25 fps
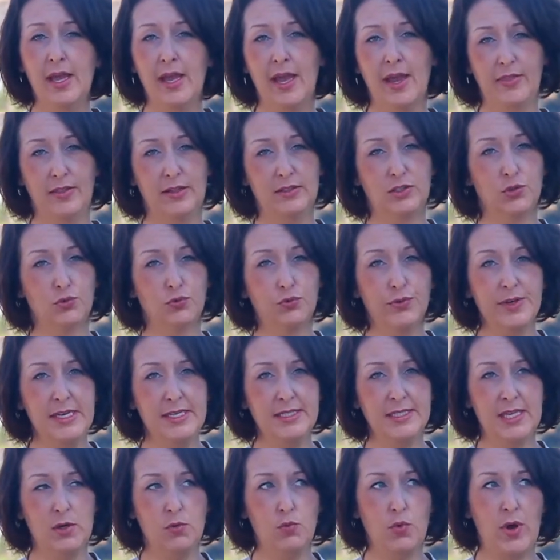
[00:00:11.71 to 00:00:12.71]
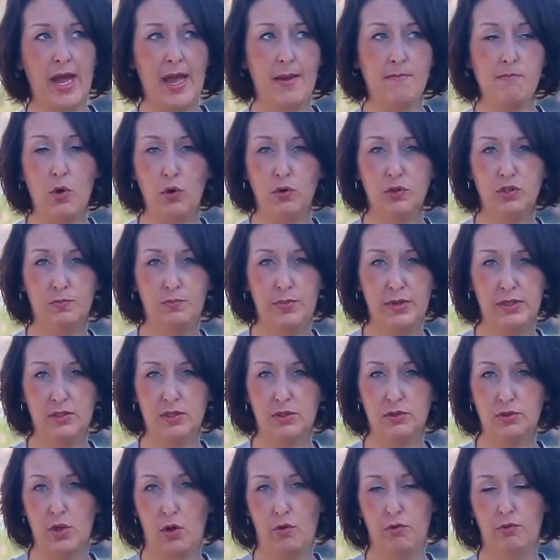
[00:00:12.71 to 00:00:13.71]
and that's a reason why most
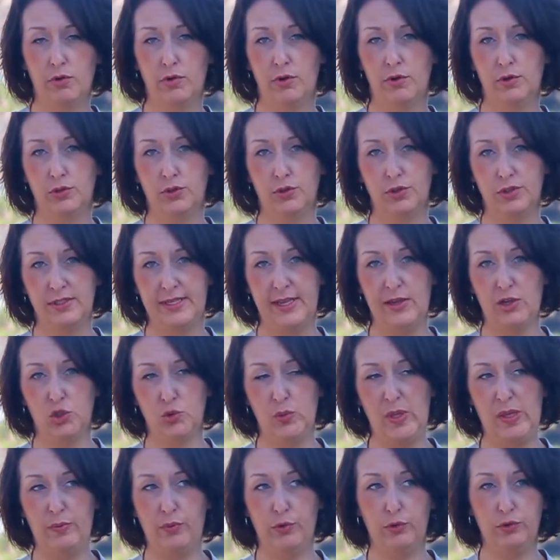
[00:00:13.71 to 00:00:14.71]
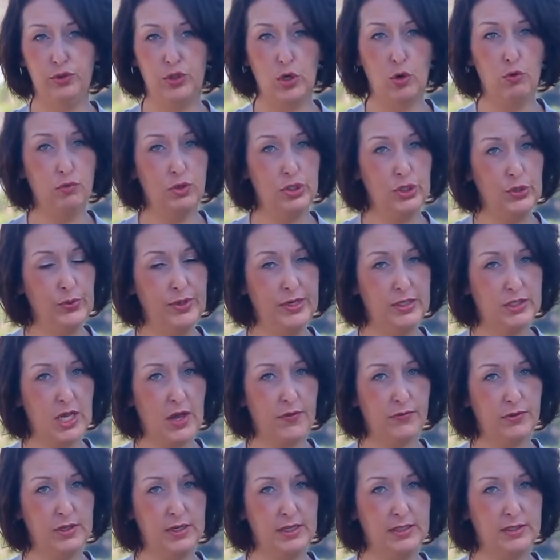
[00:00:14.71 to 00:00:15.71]
business owners or salespeople don't do it as
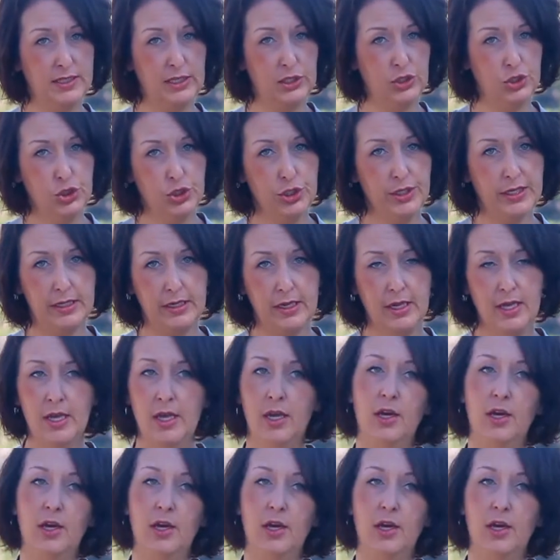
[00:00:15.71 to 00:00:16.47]
often as they should.